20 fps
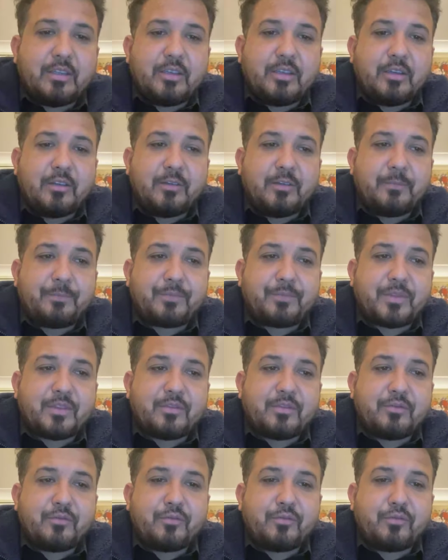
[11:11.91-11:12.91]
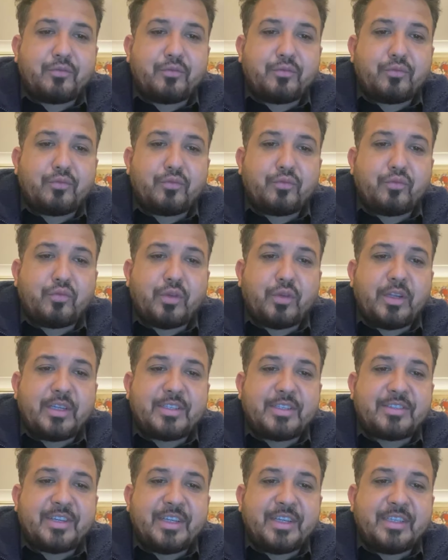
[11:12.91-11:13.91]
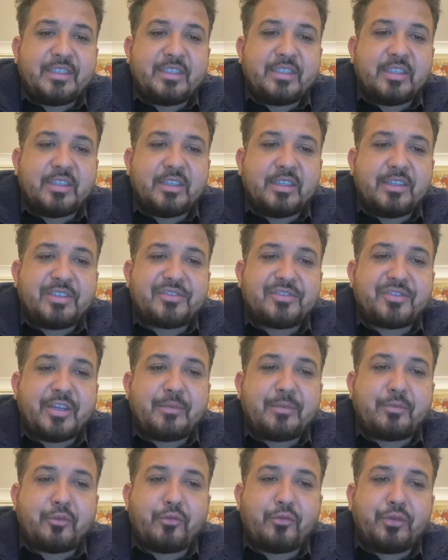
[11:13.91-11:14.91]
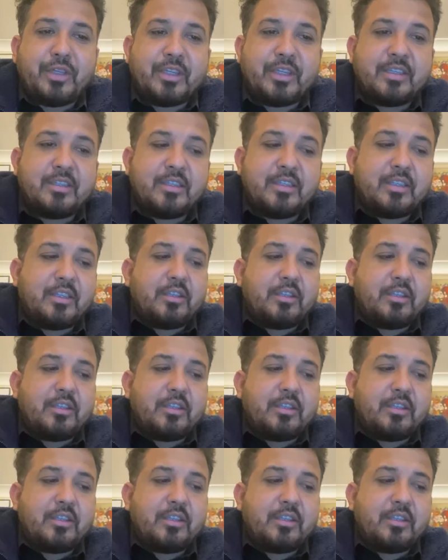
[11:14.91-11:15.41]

via trade restraint provision.